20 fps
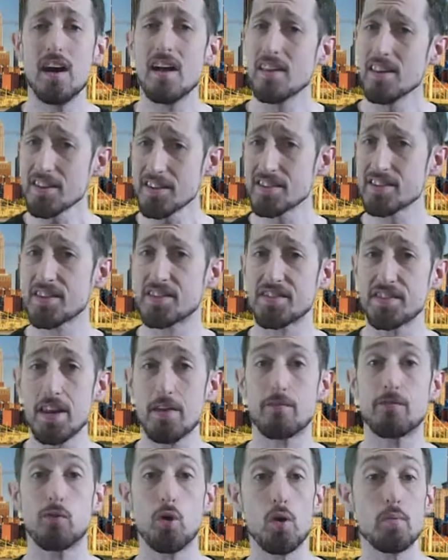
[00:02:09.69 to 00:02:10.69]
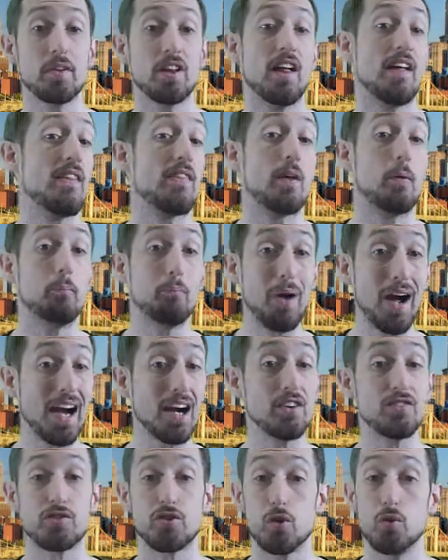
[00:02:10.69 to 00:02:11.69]
This is the same formula that the
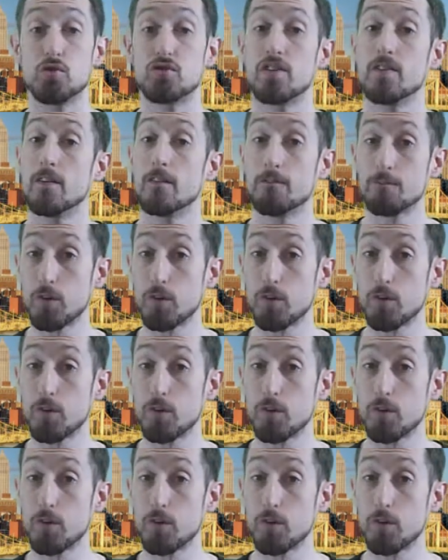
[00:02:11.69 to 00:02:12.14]
Pirates used in the